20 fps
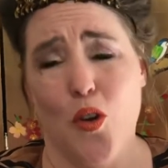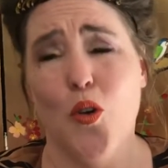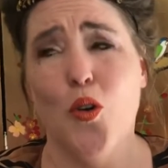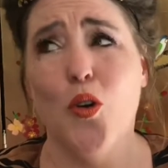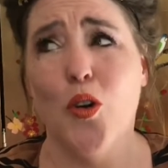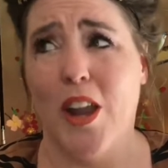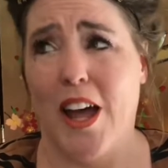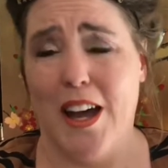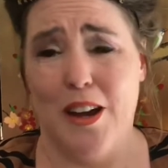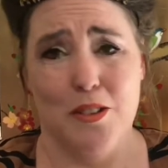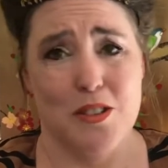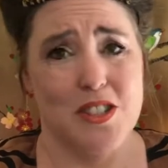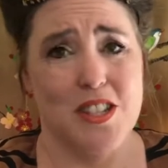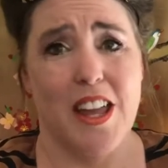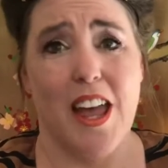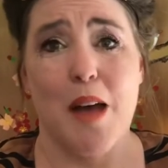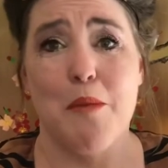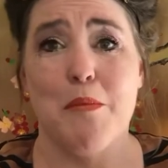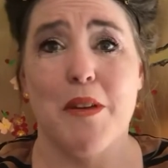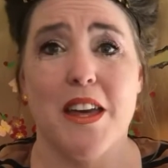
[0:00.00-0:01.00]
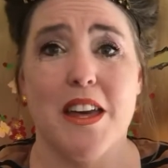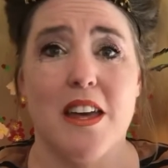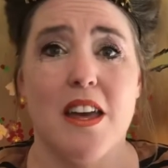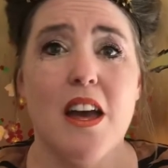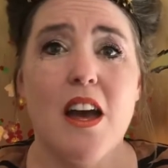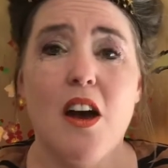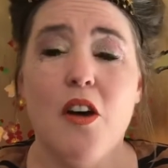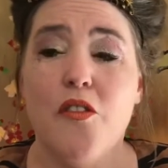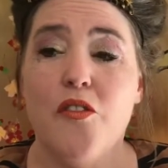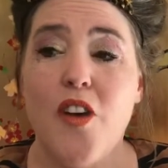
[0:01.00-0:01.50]
out to get me
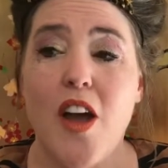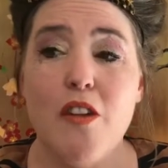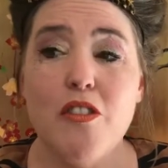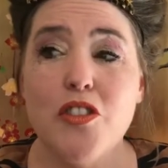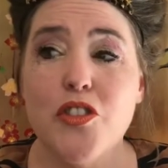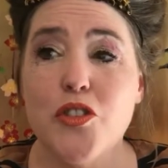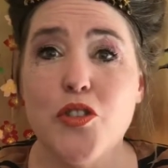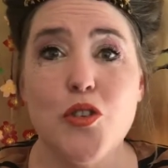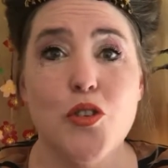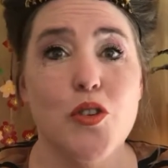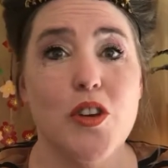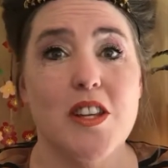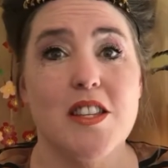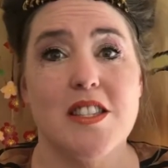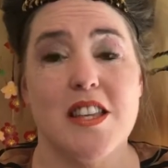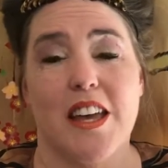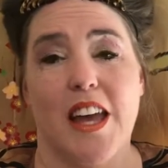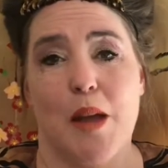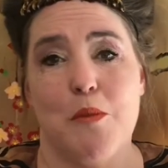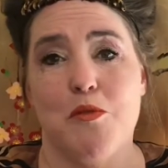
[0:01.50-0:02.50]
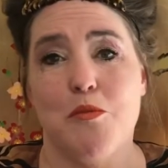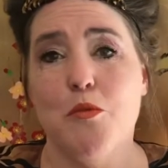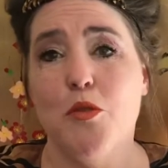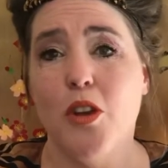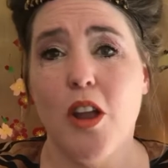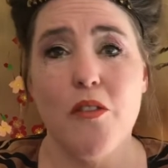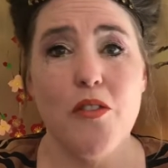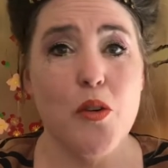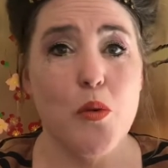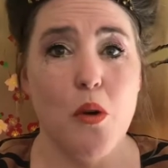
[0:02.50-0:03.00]
fairy stories that came from all
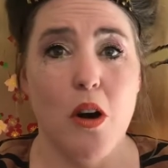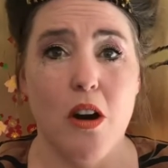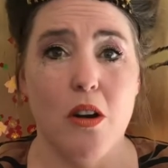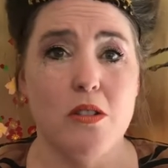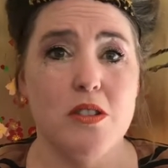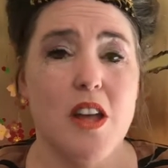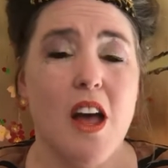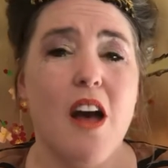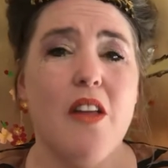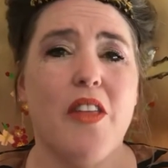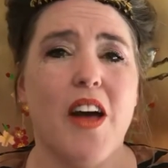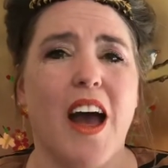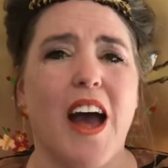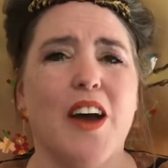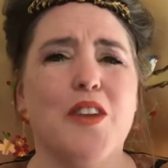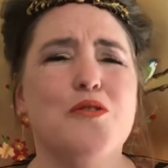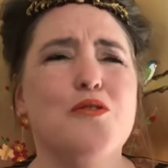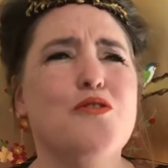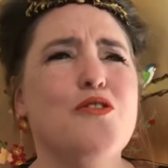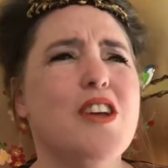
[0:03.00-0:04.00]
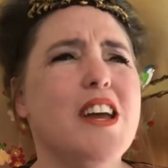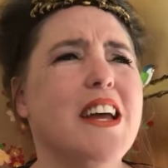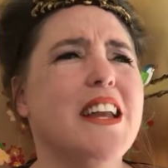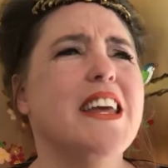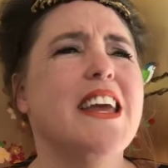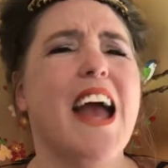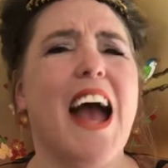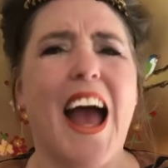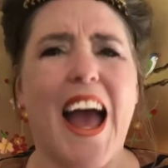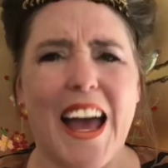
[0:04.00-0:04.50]
over the world that had
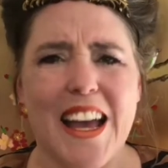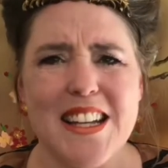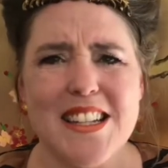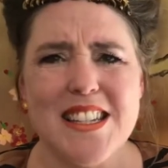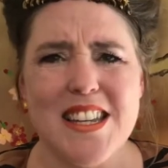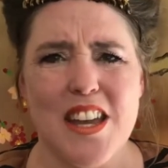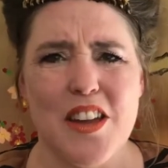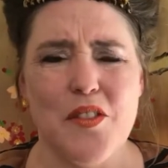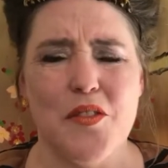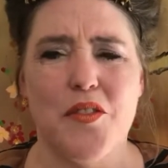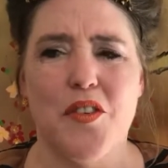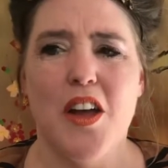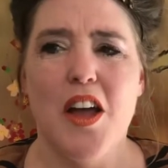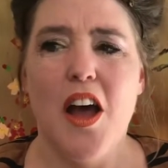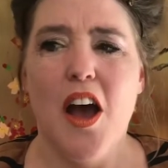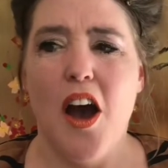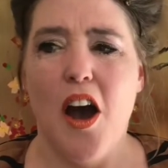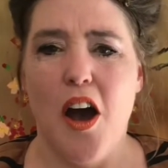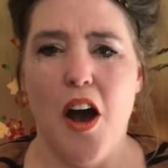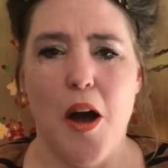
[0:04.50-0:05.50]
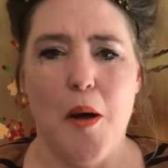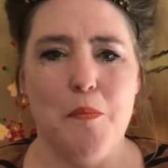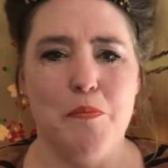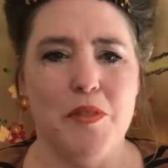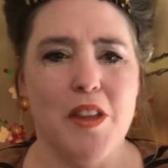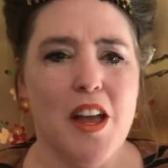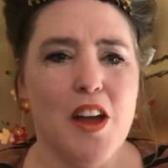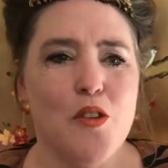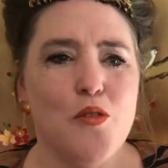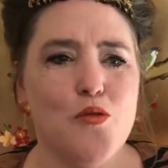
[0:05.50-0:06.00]
really active,
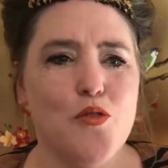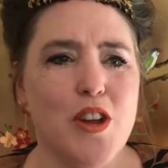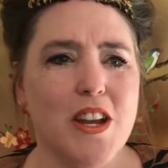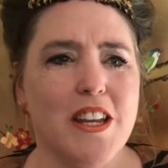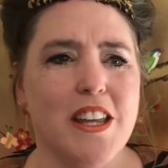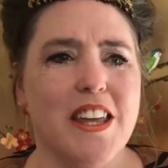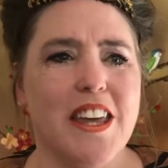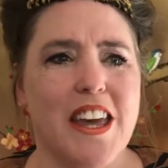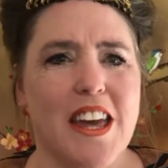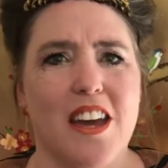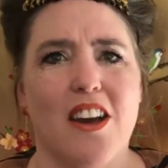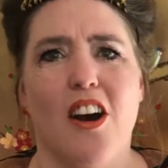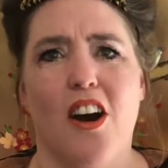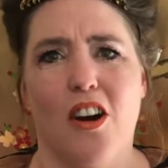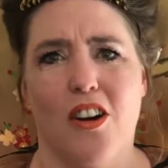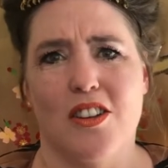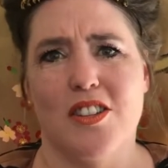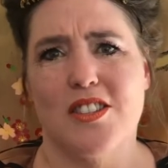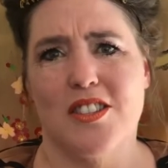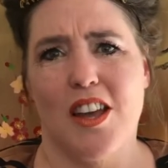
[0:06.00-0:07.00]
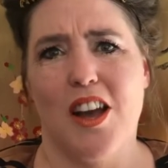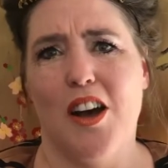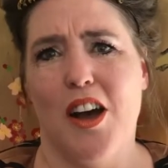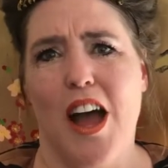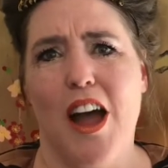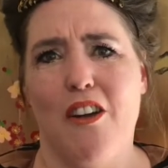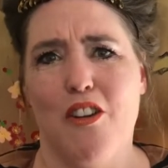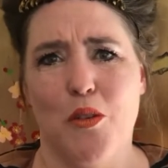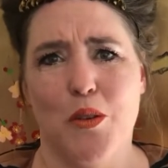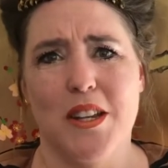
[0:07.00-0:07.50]
really kick-ass
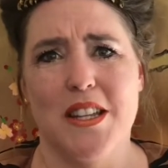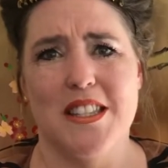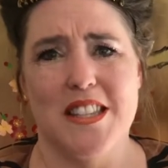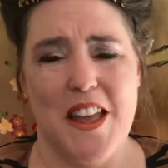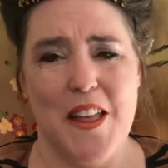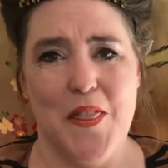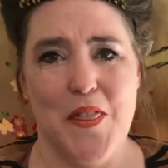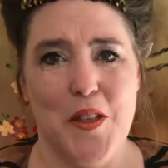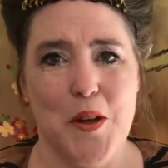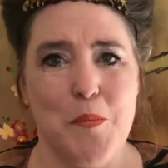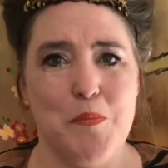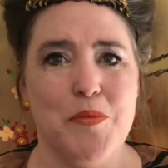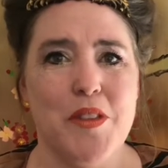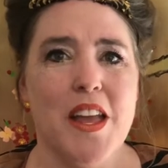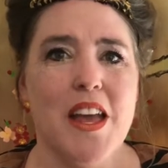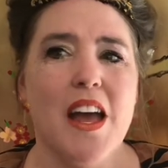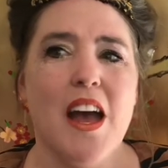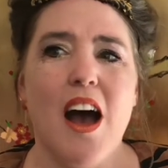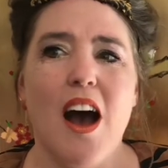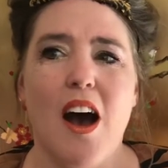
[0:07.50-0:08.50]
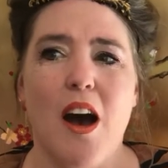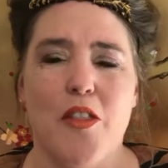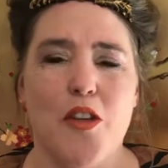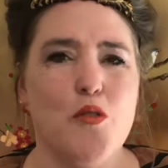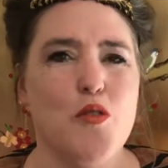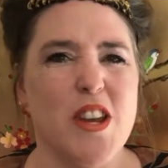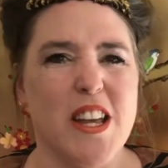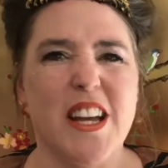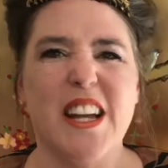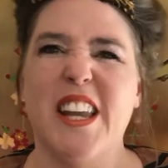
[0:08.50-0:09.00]
heroines in them that
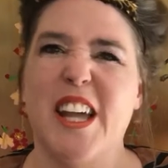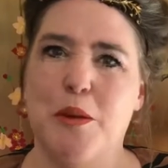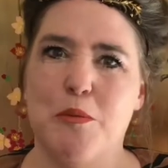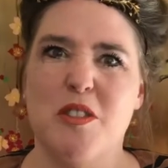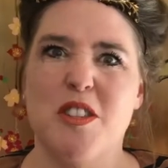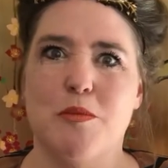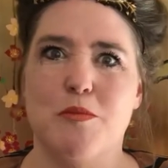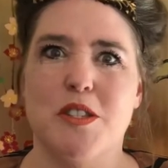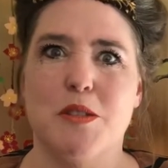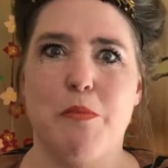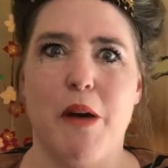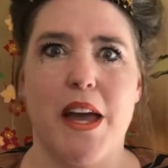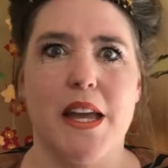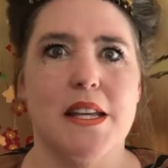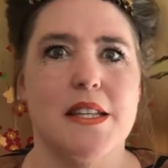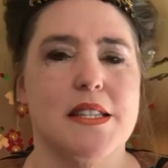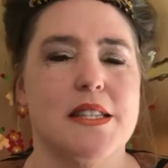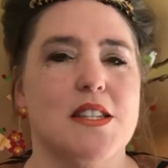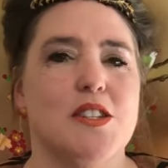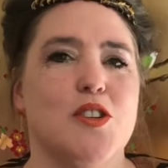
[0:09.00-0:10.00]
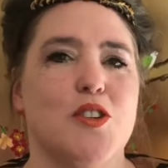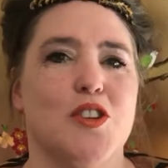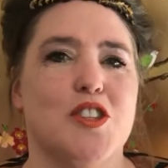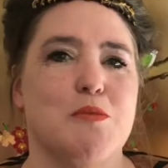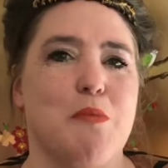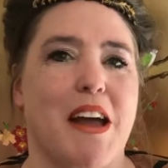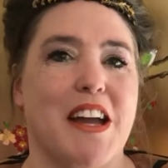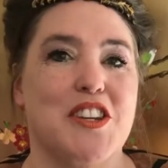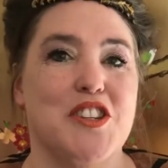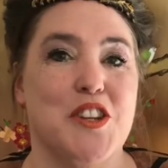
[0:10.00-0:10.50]
really claimed some space and took some
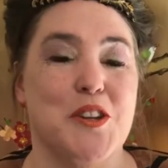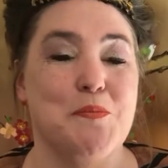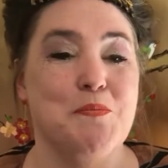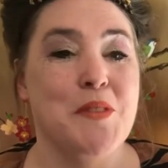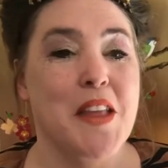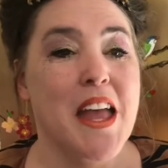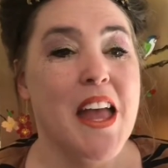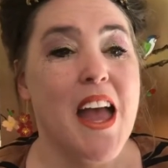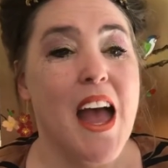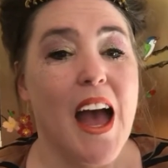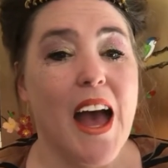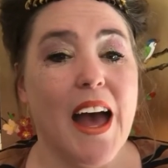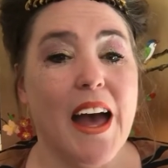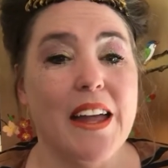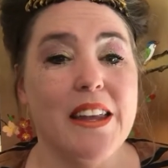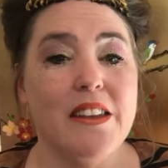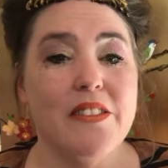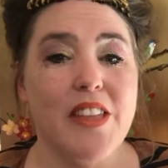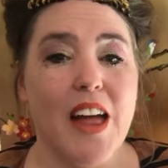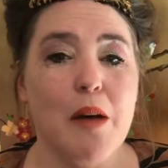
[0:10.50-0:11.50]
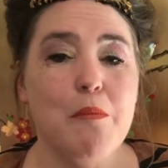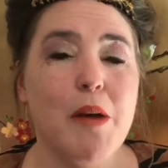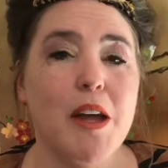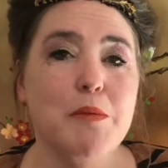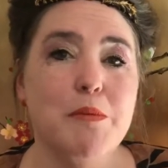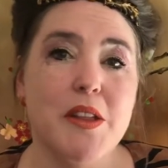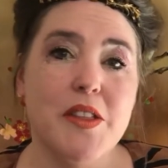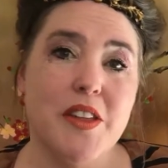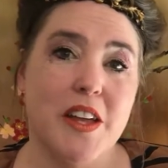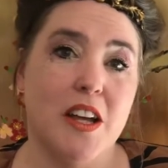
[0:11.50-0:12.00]
action. And that made
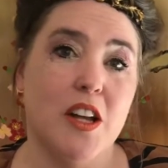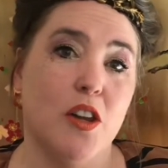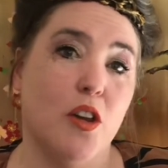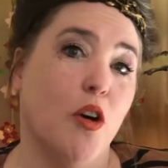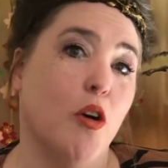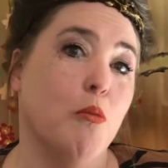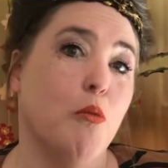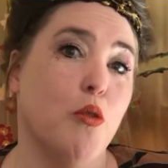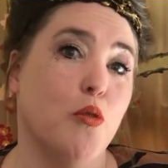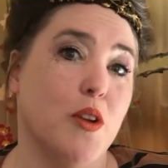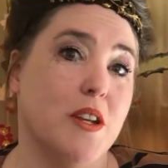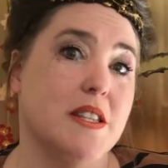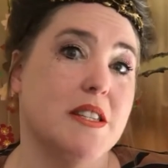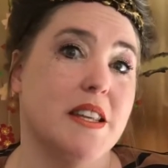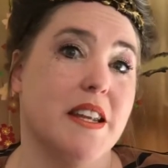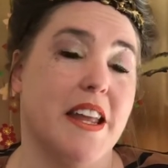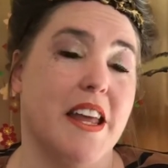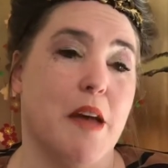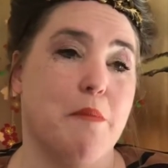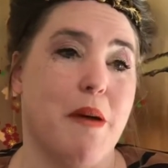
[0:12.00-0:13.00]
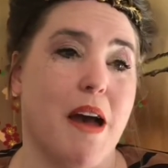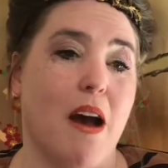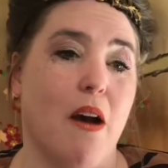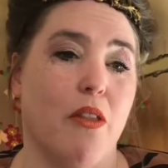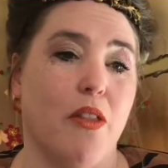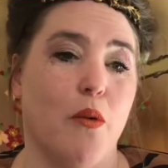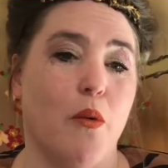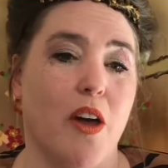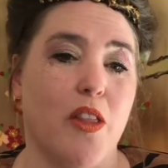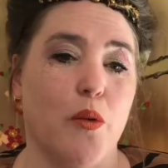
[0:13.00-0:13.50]
me think a lot more recently about the
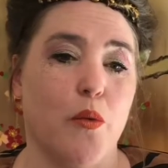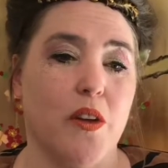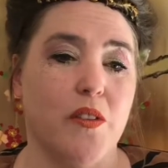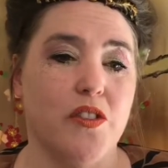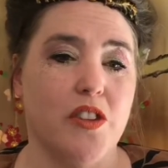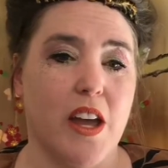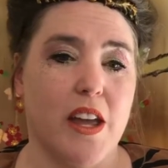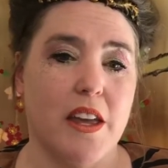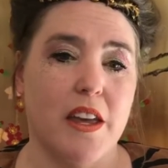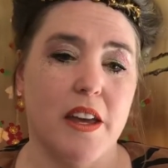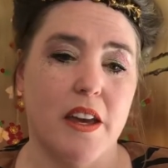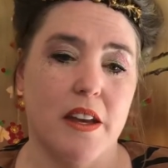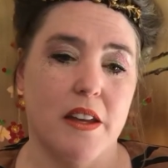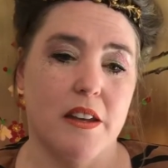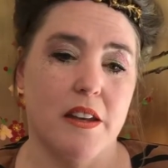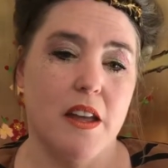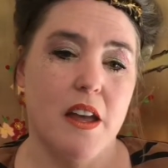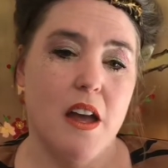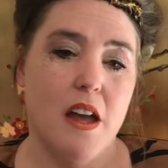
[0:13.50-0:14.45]
way that we've taken